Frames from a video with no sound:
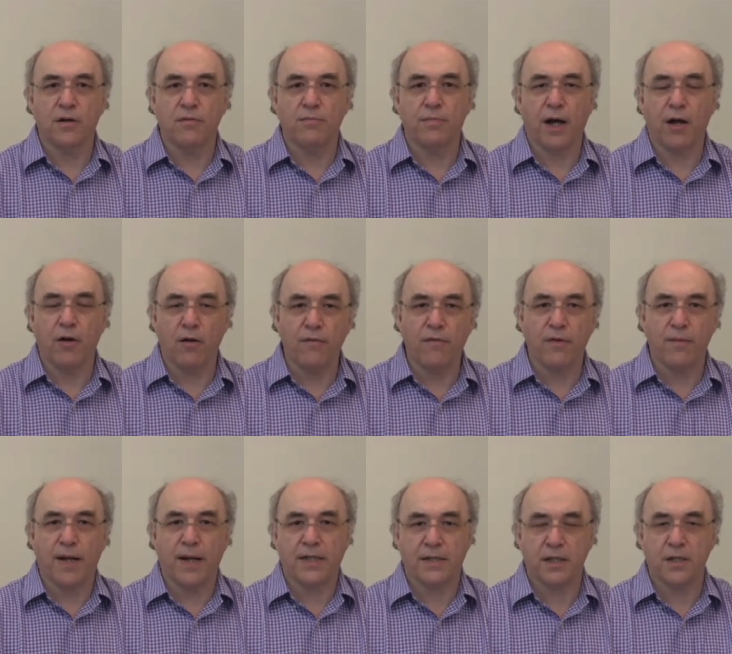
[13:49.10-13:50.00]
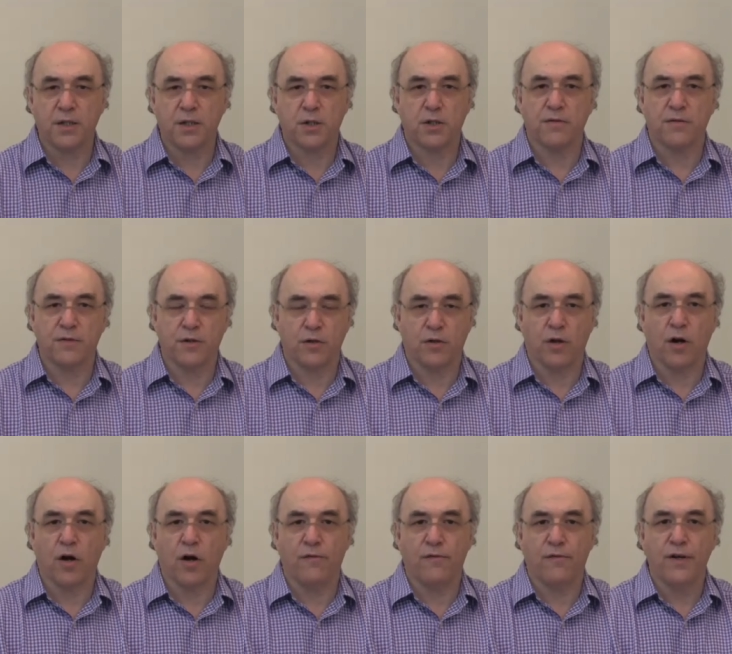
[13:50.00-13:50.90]
bioinformatics sort of took
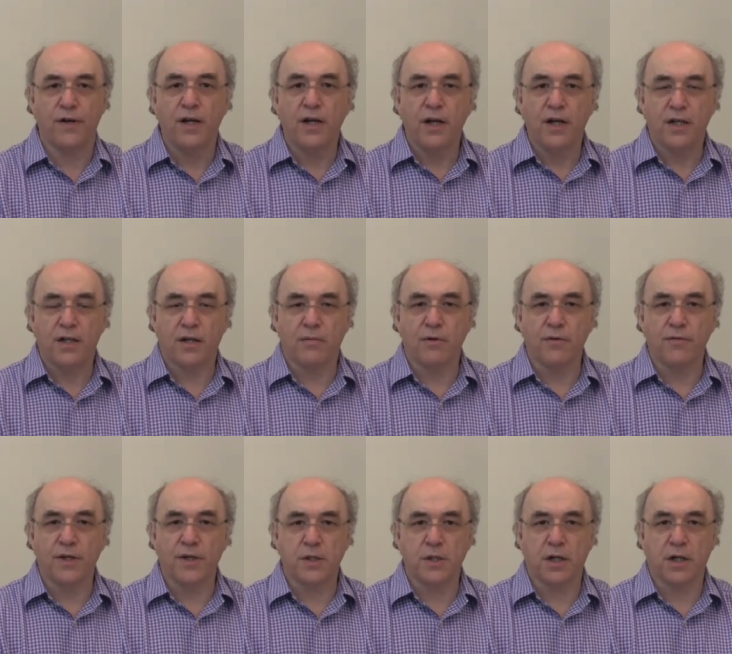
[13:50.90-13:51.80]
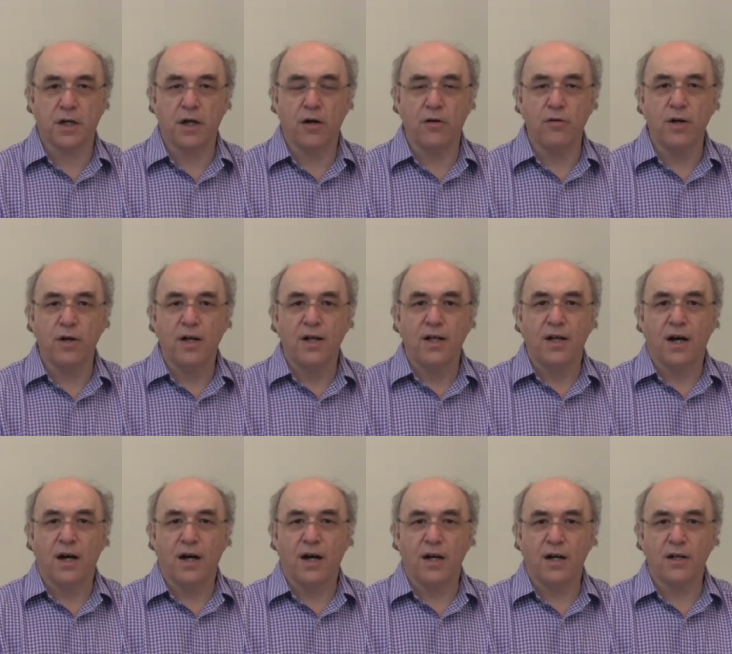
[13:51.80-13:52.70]
off a number of years ago.
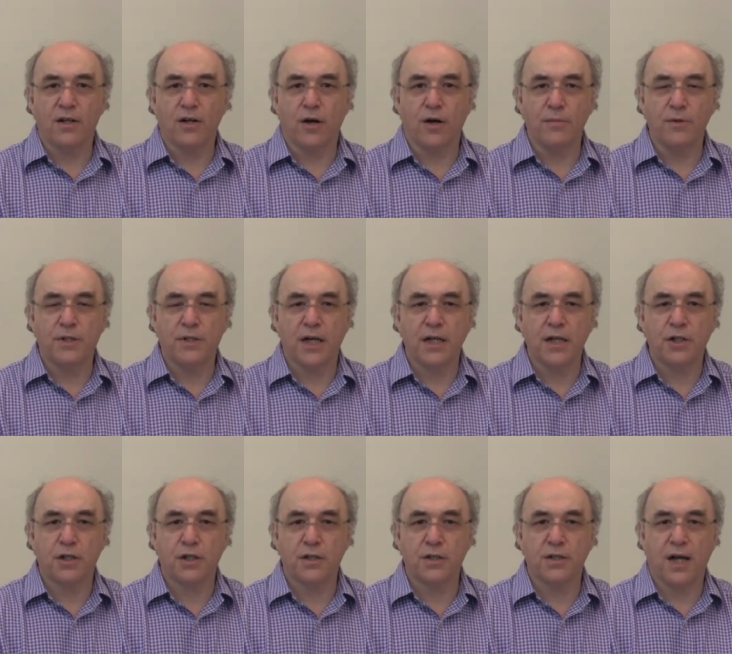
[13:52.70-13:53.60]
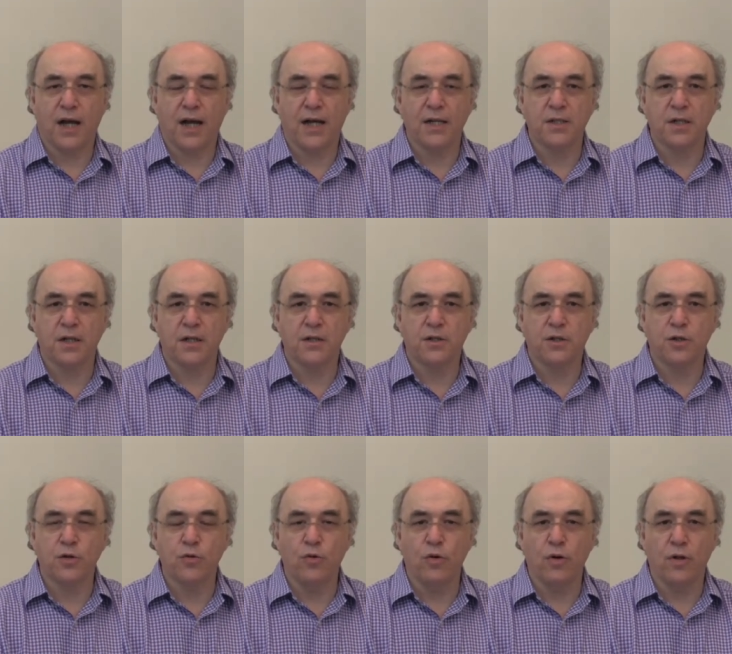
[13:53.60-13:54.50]
Computation as a
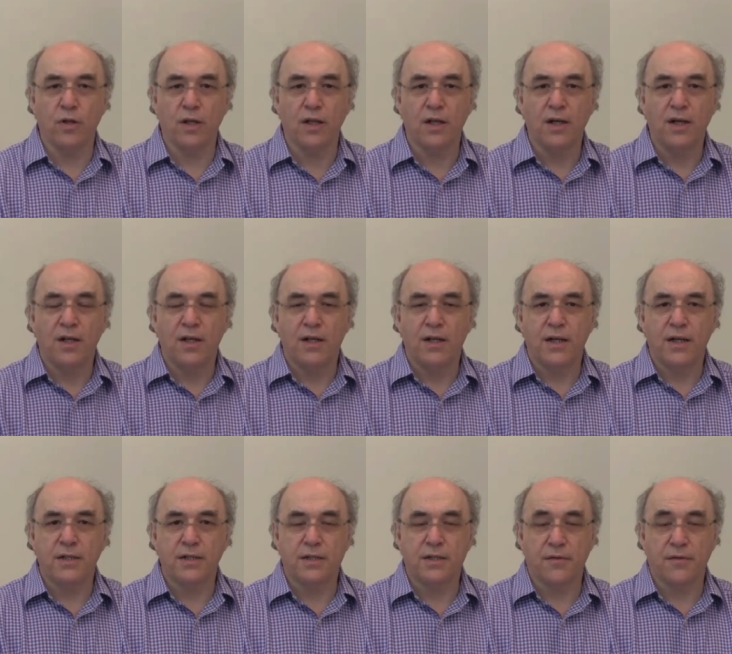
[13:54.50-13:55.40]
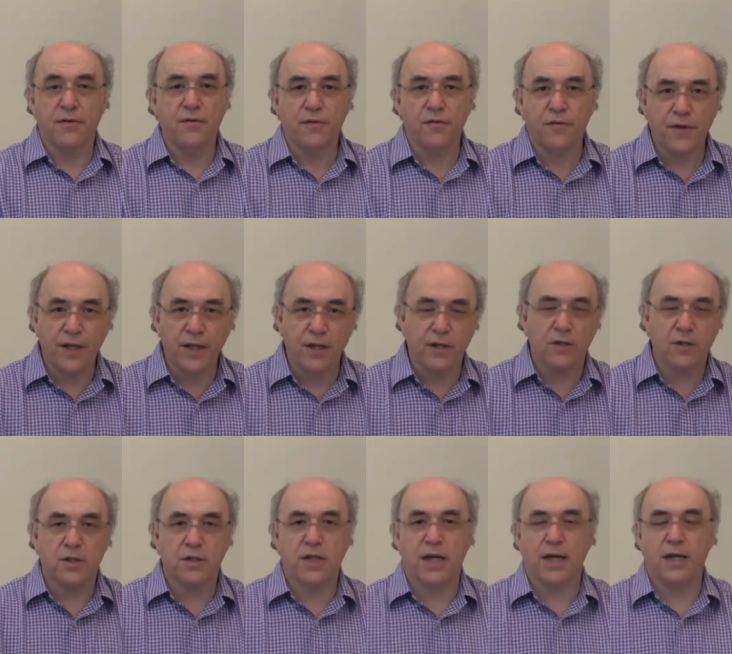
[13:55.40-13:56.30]
tool in different
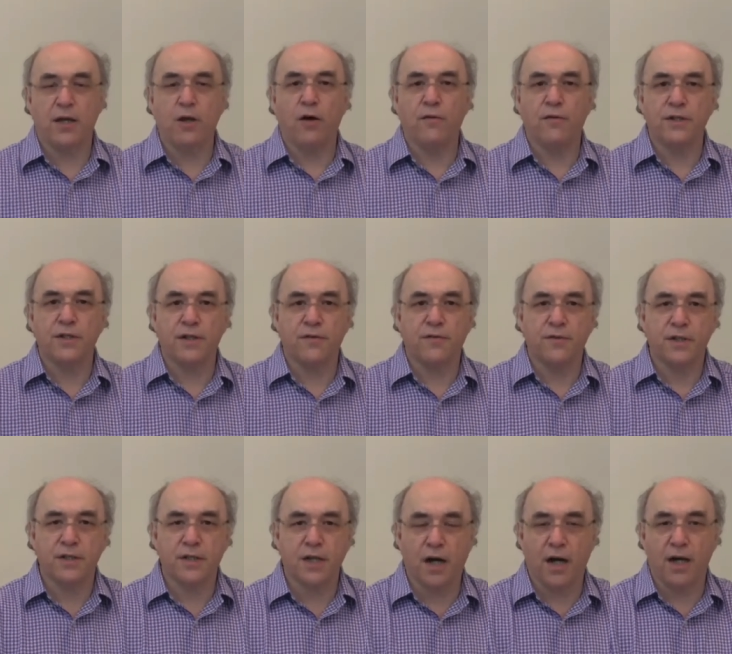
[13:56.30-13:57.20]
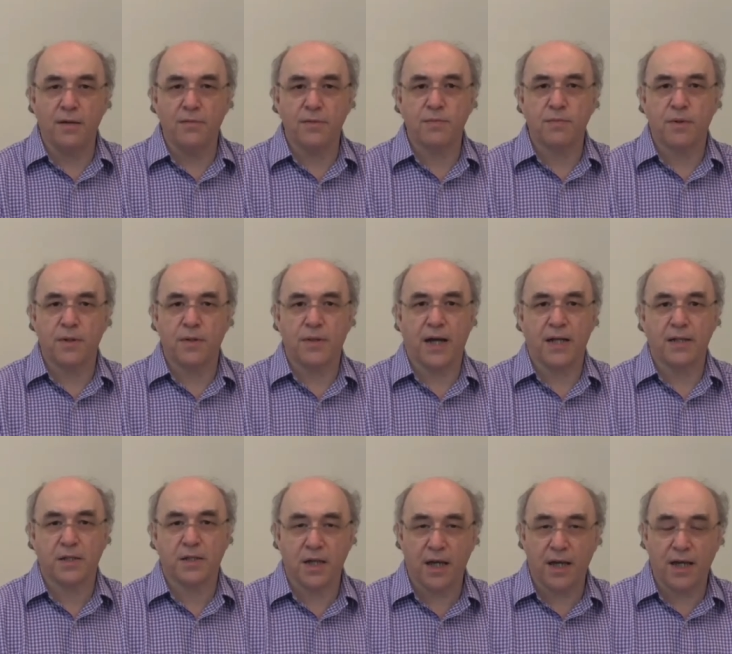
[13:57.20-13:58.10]
fields taking off at different times, but
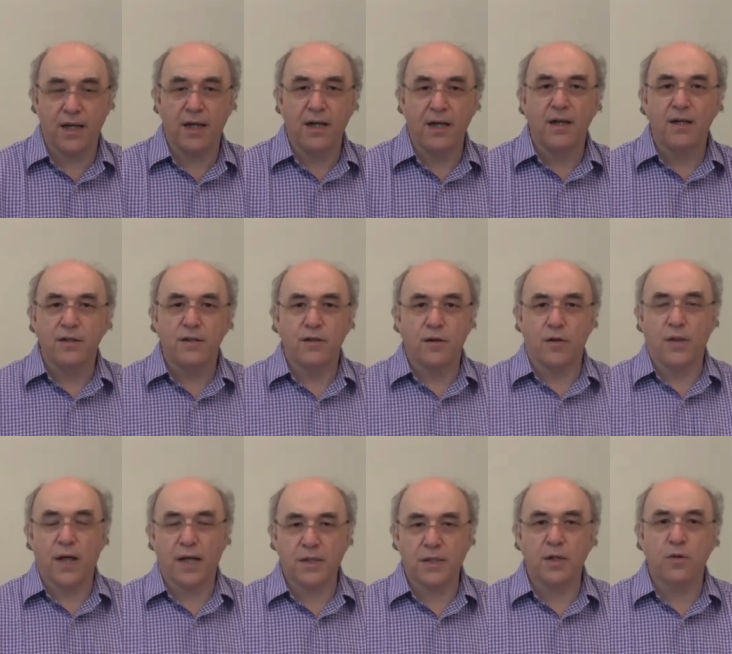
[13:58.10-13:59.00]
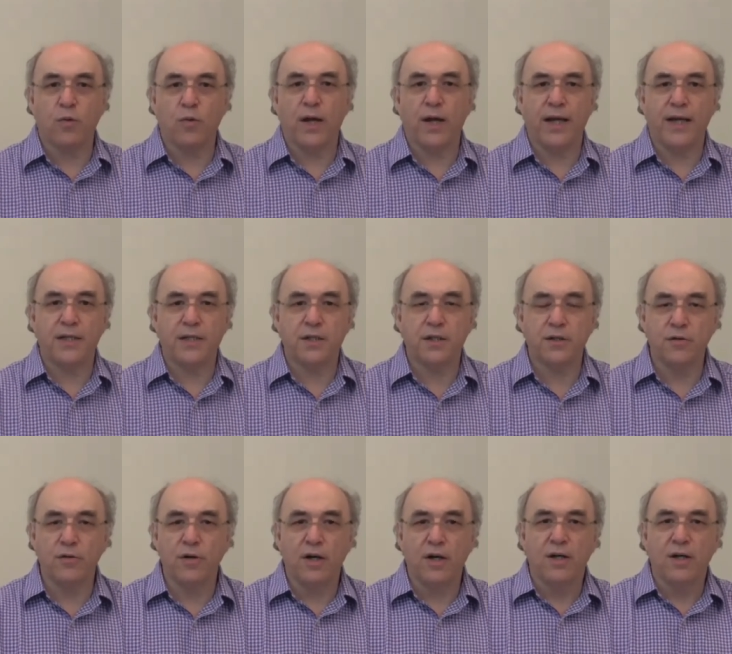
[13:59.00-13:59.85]
that's a, you know, that's a way to